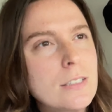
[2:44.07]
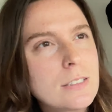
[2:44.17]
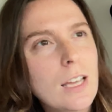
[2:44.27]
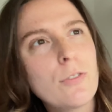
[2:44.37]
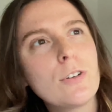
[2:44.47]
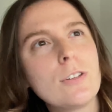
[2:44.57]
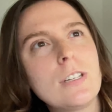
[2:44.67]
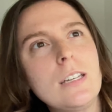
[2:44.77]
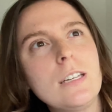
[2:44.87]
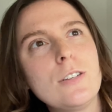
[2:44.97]

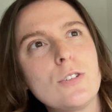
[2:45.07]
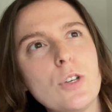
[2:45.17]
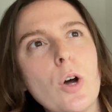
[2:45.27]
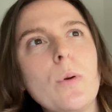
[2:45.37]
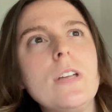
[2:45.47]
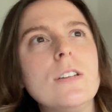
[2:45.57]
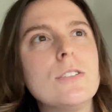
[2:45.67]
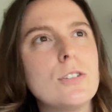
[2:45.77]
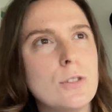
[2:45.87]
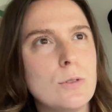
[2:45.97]
Definitely go
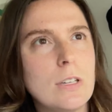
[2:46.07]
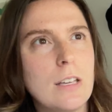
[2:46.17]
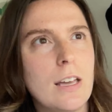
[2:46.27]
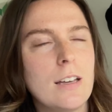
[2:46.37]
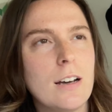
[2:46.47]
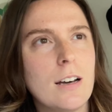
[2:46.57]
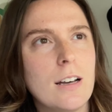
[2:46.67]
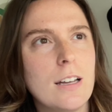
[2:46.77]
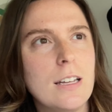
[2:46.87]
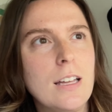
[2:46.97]
into using
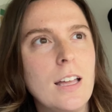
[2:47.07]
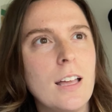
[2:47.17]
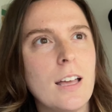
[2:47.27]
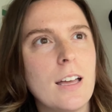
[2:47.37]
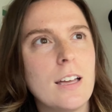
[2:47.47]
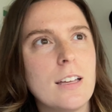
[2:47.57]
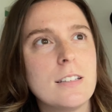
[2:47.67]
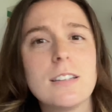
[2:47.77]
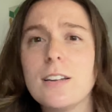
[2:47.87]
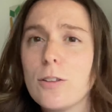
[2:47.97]
AI
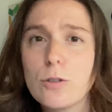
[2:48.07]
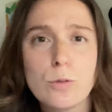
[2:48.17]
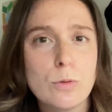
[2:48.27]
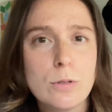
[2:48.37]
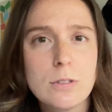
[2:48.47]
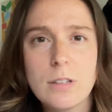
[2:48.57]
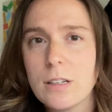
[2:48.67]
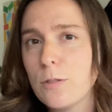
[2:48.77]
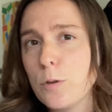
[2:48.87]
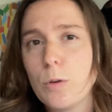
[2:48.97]
as another tool, like
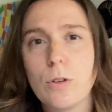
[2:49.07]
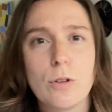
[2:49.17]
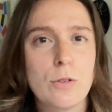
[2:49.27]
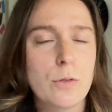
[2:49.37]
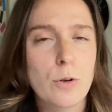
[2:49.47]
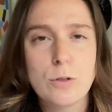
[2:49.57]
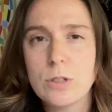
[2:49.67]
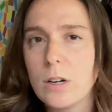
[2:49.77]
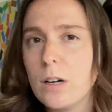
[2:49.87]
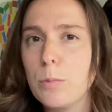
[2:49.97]
if you were to learn
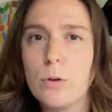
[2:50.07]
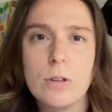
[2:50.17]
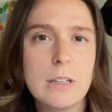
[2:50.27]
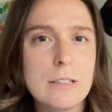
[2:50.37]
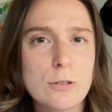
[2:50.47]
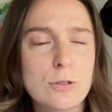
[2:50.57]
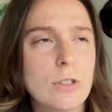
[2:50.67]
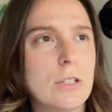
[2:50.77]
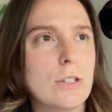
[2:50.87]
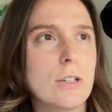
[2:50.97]
Photoshop or
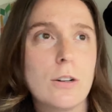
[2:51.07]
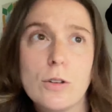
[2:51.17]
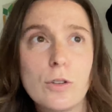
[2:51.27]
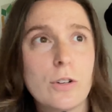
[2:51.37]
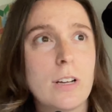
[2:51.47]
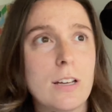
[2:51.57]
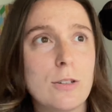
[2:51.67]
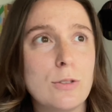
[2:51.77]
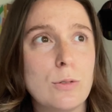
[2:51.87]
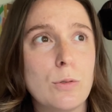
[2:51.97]
Illustrator or learn how to
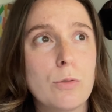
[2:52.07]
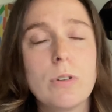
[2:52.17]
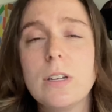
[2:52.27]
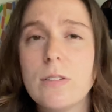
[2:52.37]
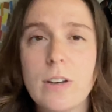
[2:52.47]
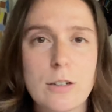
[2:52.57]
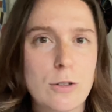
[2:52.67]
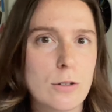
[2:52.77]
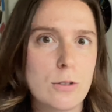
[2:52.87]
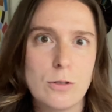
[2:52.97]
do 3D
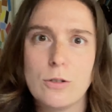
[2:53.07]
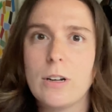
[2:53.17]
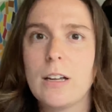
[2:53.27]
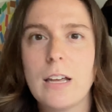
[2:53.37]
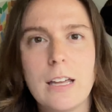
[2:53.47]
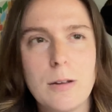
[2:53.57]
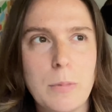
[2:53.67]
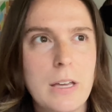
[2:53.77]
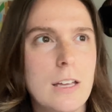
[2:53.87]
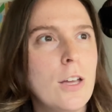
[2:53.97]
vectors or learn how to
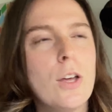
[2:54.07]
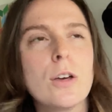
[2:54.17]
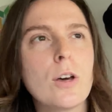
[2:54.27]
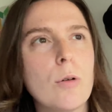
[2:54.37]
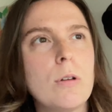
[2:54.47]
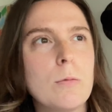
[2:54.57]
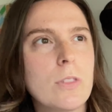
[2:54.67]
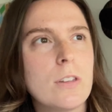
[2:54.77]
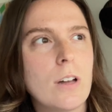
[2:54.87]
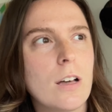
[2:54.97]
animate, go in with
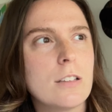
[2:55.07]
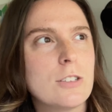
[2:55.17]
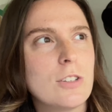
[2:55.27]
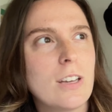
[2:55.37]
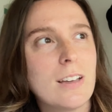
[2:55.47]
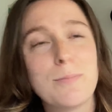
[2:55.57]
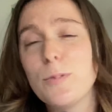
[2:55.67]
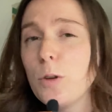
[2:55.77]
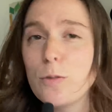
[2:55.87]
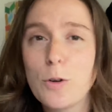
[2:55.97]
the knowledge that
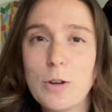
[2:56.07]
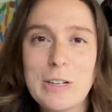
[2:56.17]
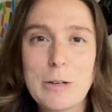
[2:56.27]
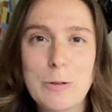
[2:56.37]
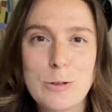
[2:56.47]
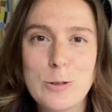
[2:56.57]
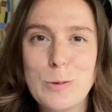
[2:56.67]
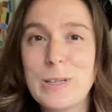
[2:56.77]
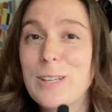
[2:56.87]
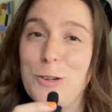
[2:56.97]
you have no idea what you're
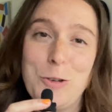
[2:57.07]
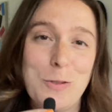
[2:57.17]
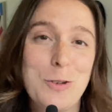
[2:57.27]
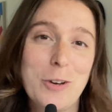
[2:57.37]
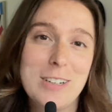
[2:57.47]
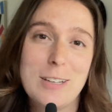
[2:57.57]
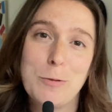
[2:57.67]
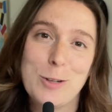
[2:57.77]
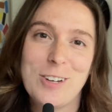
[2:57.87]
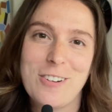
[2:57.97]
doing and you have no idea
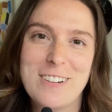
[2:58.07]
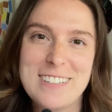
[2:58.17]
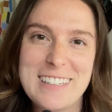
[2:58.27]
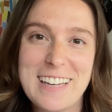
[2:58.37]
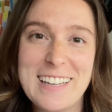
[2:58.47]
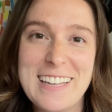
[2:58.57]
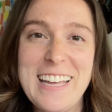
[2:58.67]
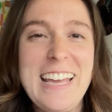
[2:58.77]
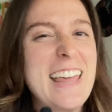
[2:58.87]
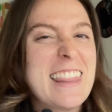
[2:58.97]
what you're going to get.
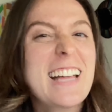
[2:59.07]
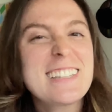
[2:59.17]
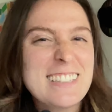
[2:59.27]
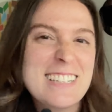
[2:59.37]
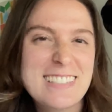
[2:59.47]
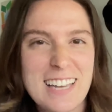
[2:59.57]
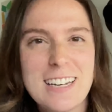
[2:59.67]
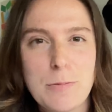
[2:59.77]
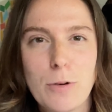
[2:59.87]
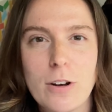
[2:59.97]
And that's the
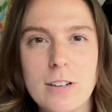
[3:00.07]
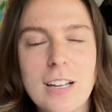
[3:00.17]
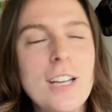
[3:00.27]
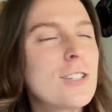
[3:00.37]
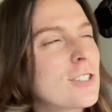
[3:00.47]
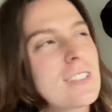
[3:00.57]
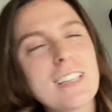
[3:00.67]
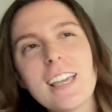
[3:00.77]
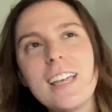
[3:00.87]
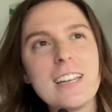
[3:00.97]
exciting part. Just
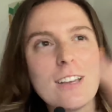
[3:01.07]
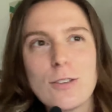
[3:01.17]
like any